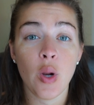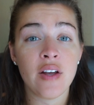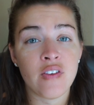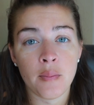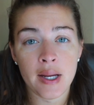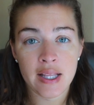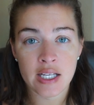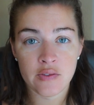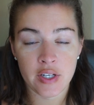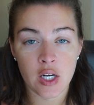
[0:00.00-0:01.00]
When I filmed my
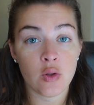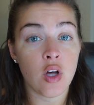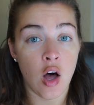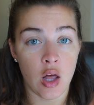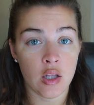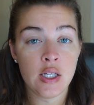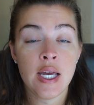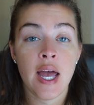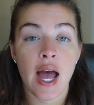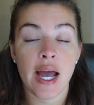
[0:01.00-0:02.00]
last video, the haul,
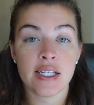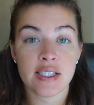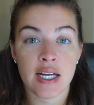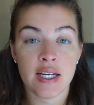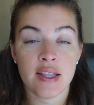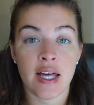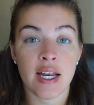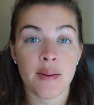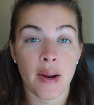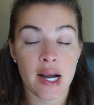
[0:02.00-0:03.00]
I said
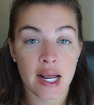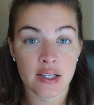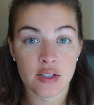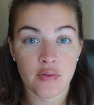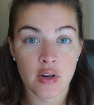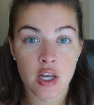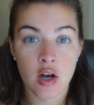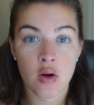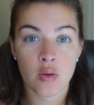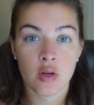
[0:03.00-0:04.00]
that in my next
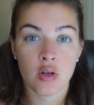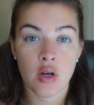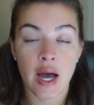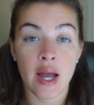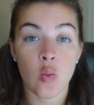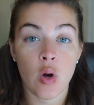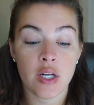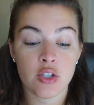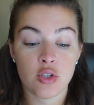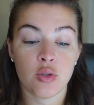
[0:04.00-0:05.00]
video I
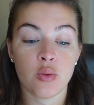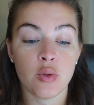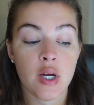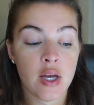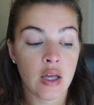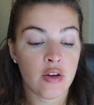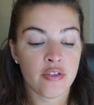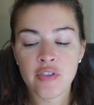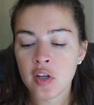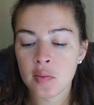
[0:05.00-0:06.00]
wanted to
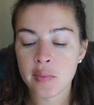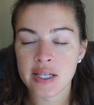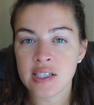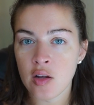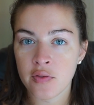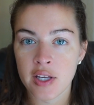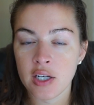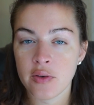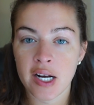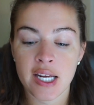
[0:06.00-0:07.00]
film myself
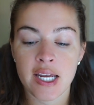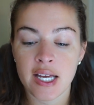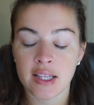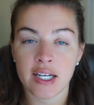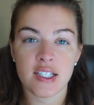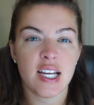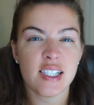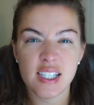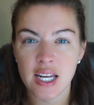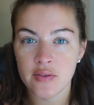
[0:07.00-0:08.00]
getting ready and like
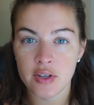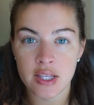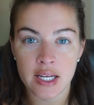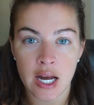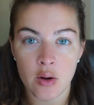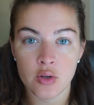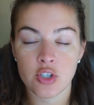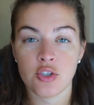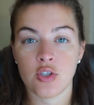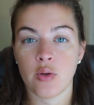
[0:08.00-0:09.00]
testing everything out
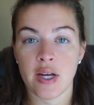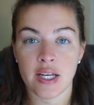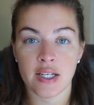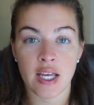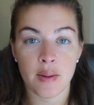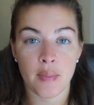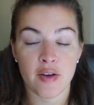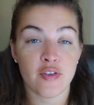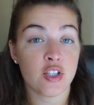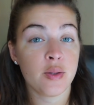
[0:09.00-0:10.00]
just so I could get
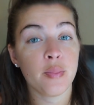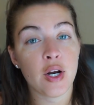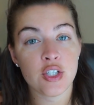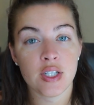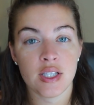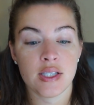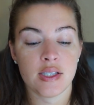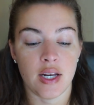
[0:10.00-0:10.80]
my first impressions